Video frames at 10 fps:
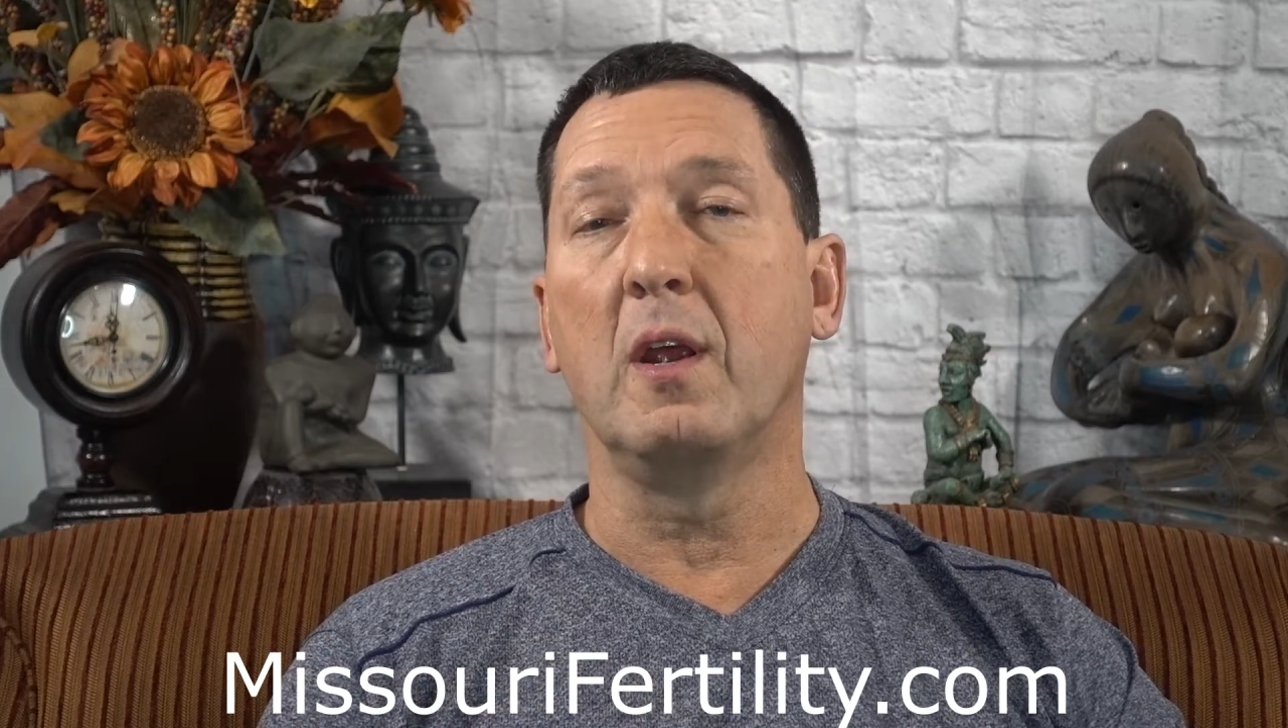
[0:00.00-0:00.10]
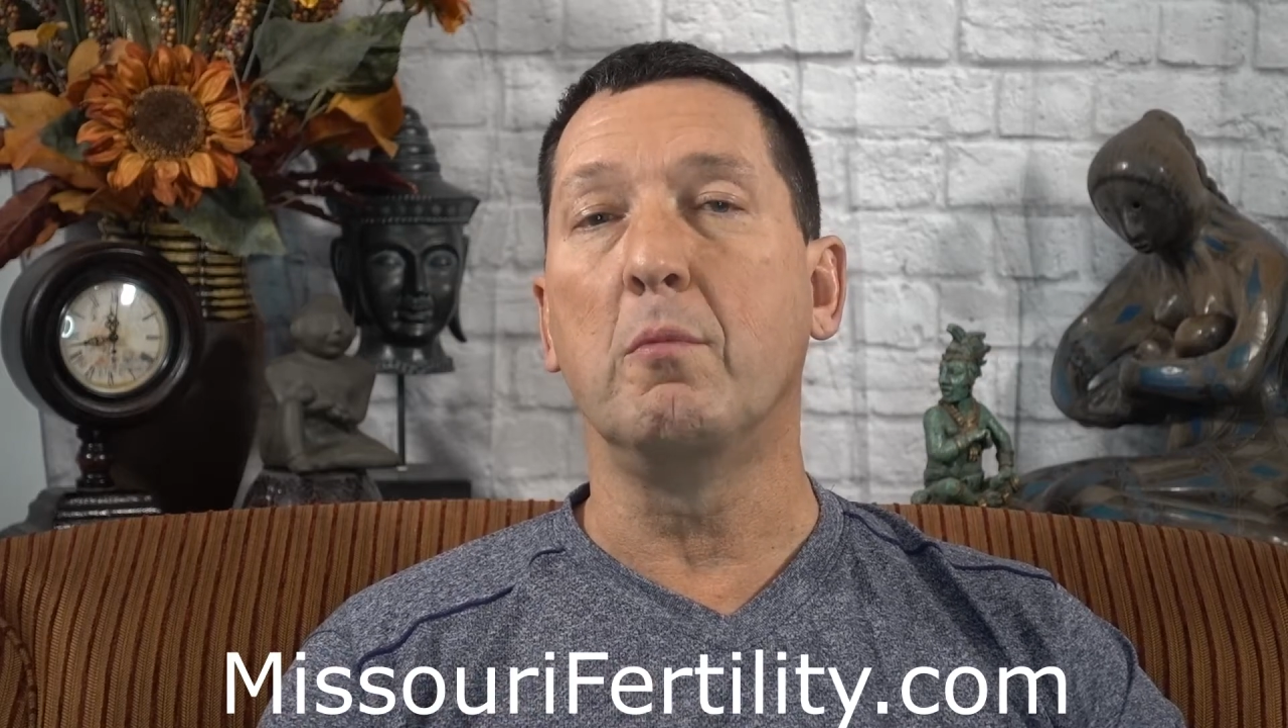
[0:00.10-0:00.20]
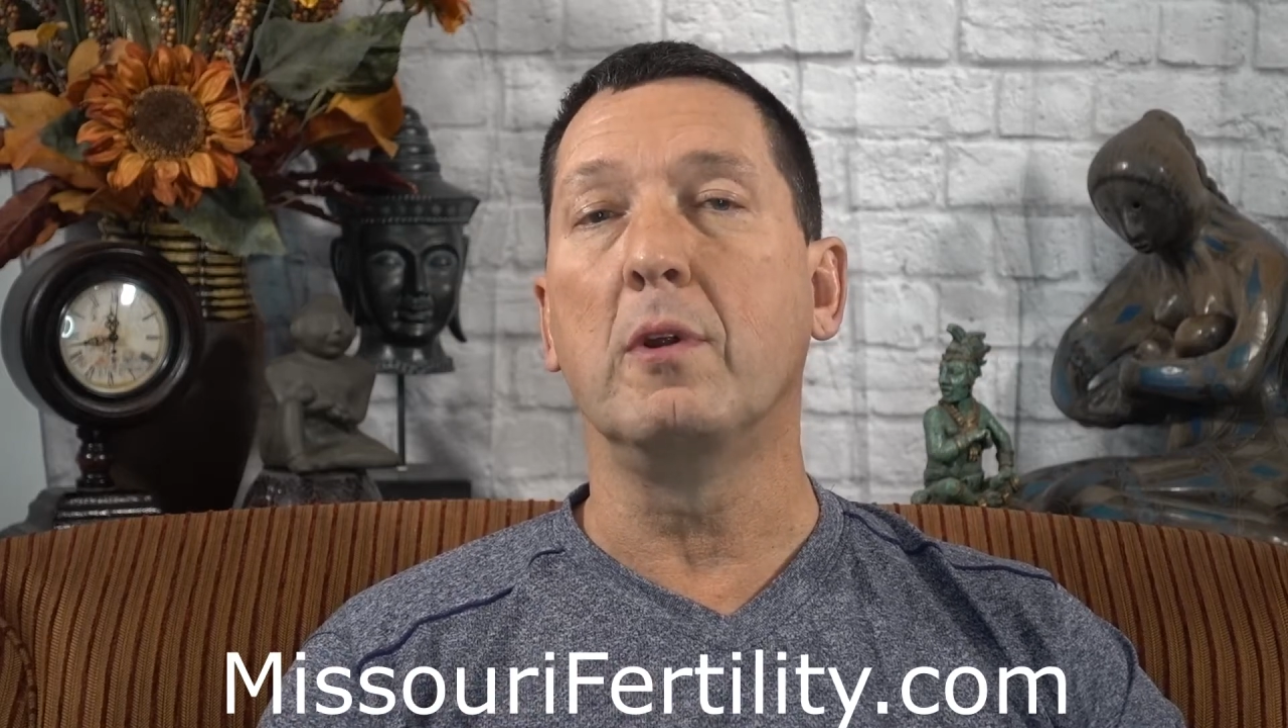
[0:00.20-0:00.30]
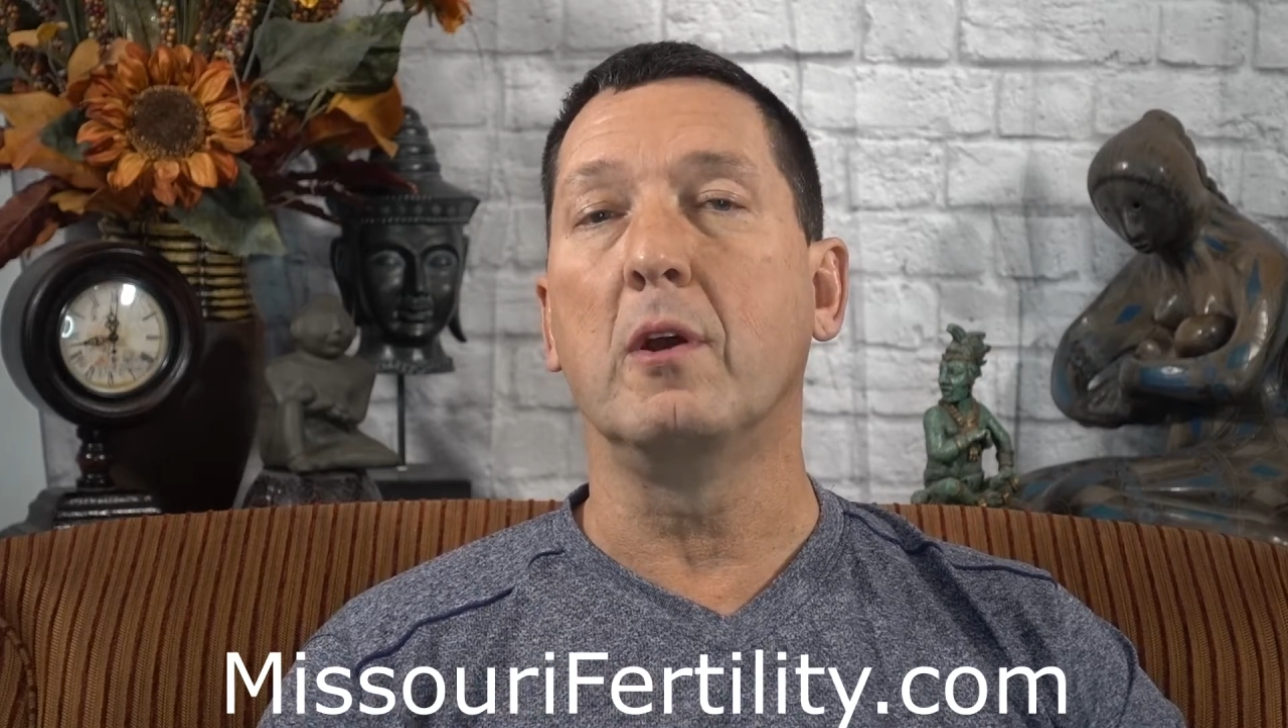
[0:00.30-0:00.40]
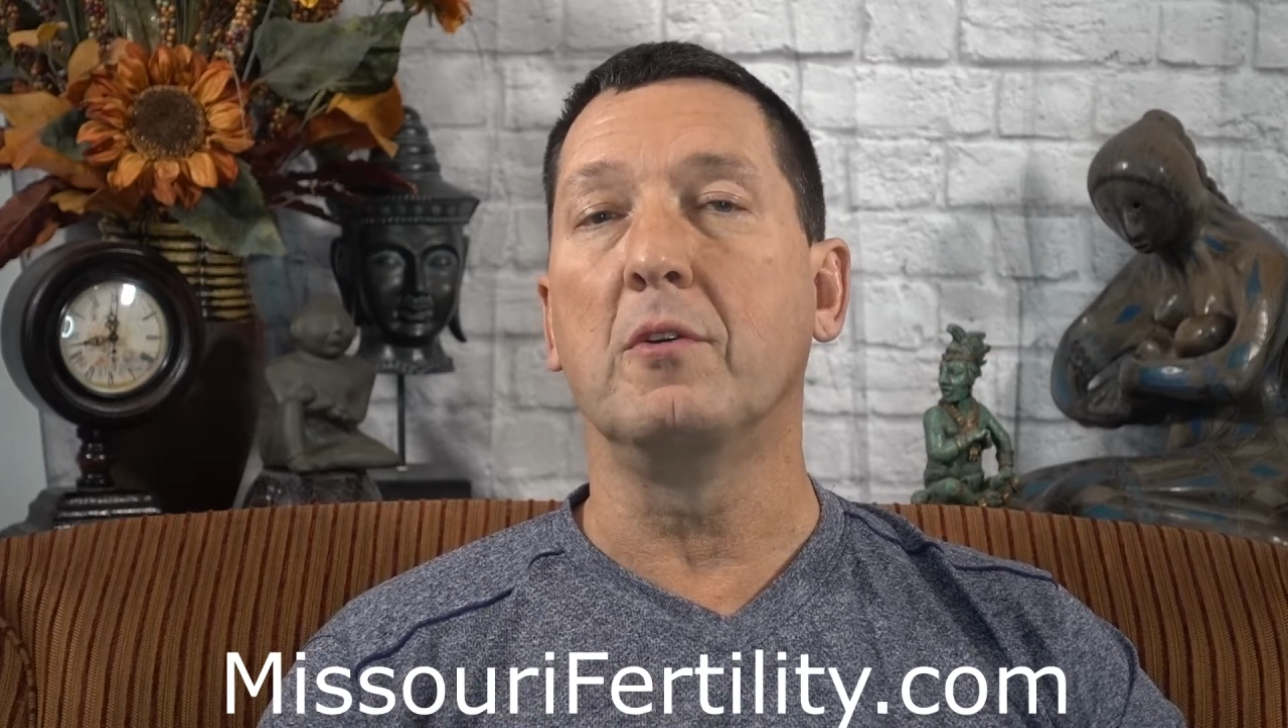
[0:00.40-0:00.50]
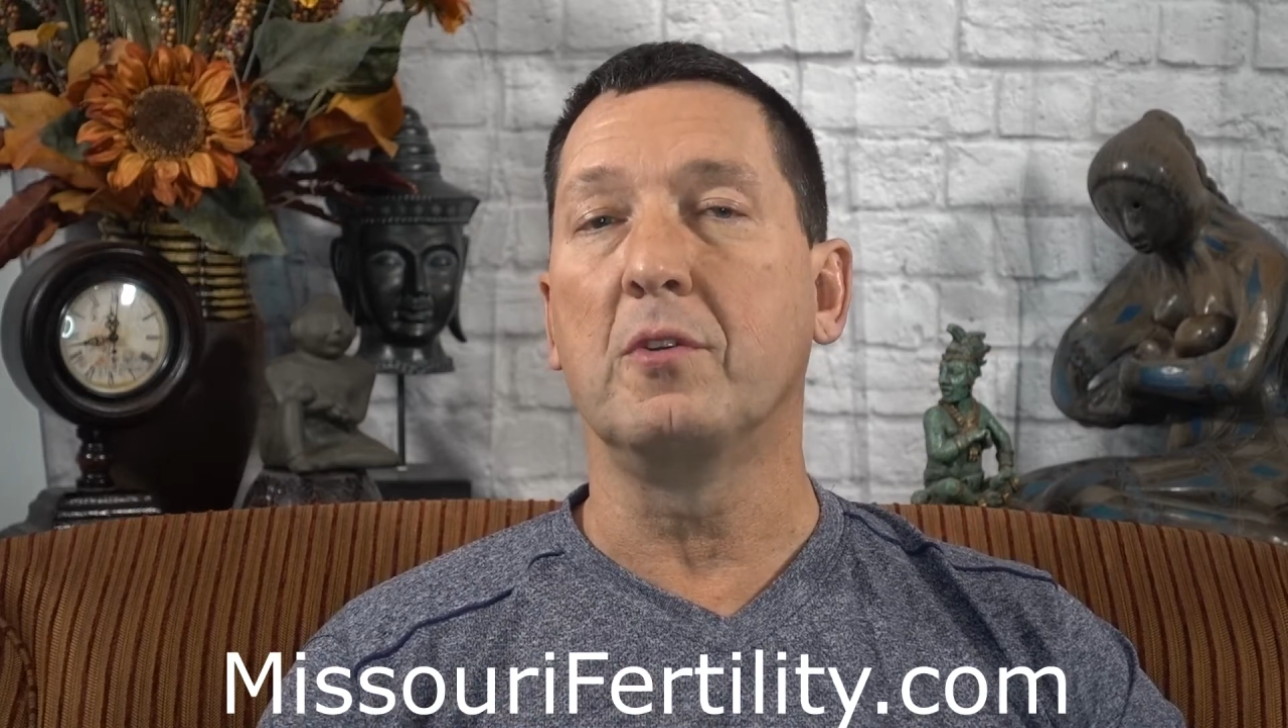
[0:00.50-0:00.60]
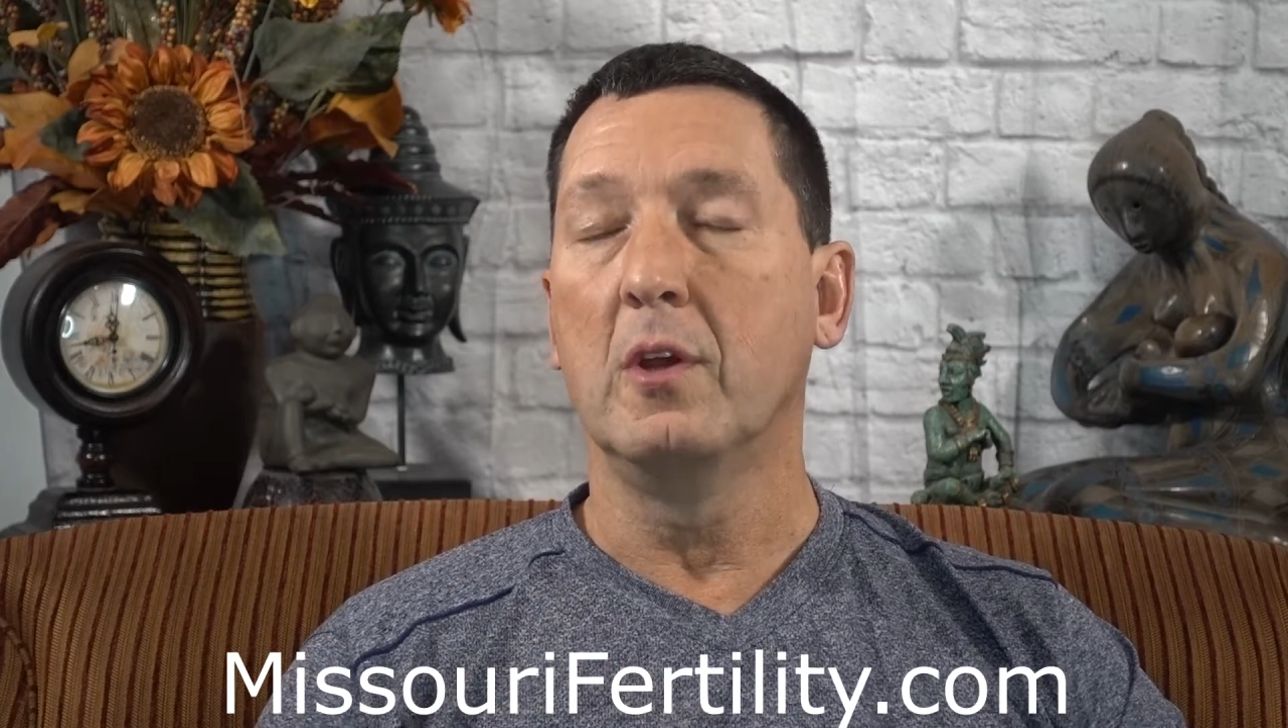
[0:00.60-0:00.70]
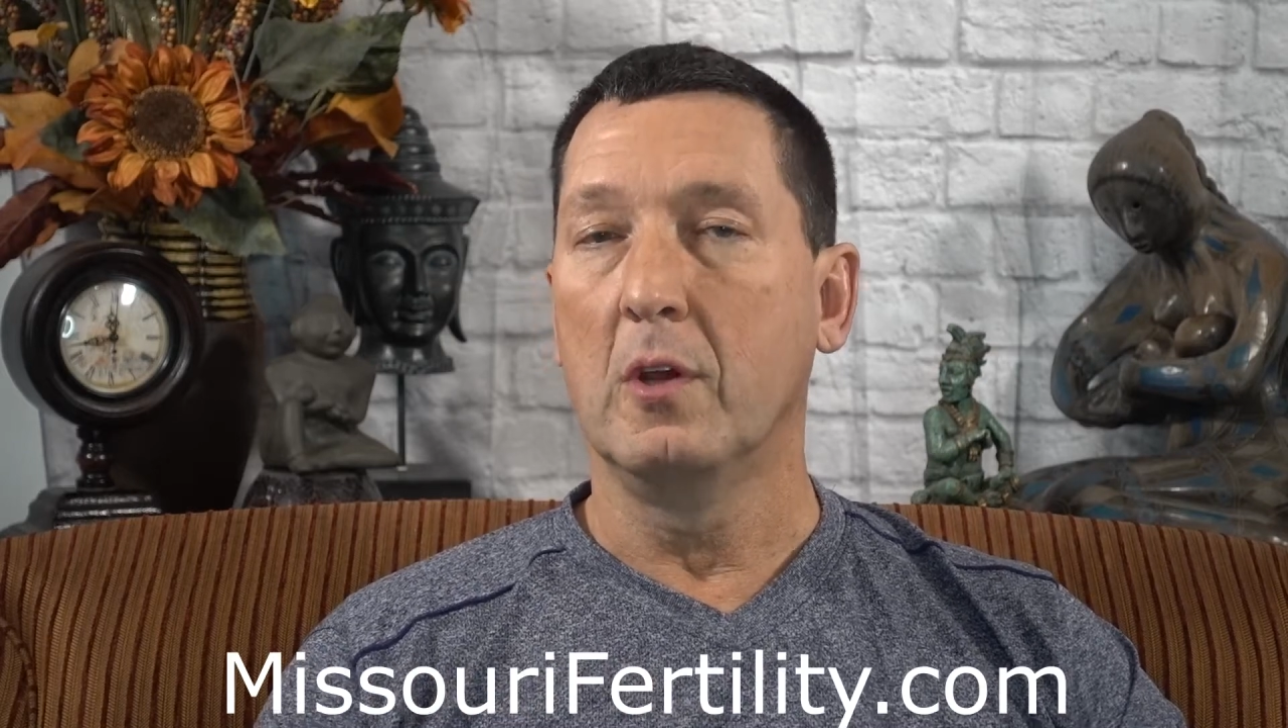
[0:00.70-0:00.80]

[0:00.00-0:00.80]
embryos,